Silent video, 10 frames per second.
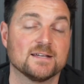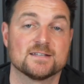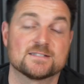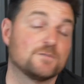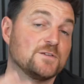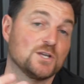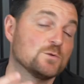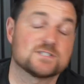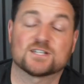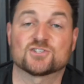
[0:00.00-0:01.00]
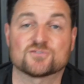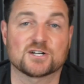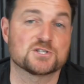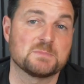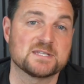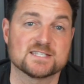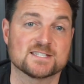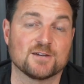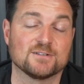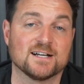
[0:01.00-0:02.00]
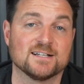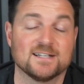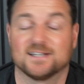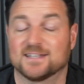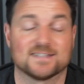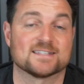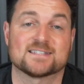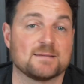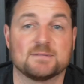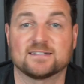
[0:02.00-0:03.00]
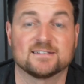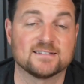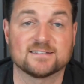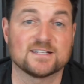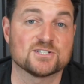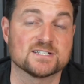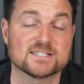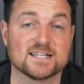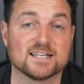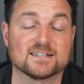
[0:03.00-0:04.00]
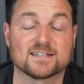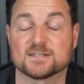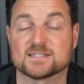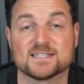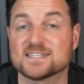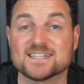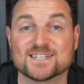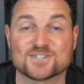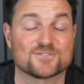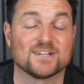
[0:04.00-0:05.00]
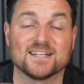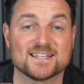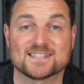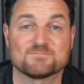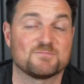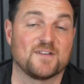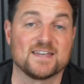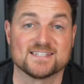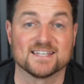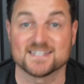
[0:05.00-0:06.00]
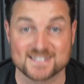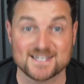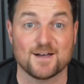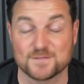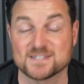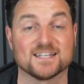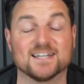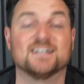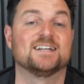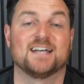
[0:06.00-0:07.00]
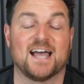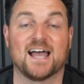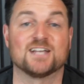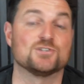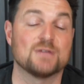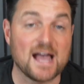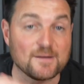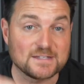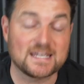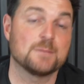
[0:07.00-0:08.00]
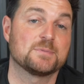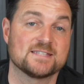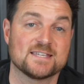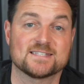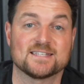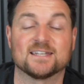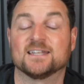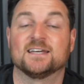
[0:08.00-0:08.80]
So for you as a construction business owner, the same lesson is essential, isn't it? Because this industry, let's face it, is tough, isn't it? And you have to keep persisting.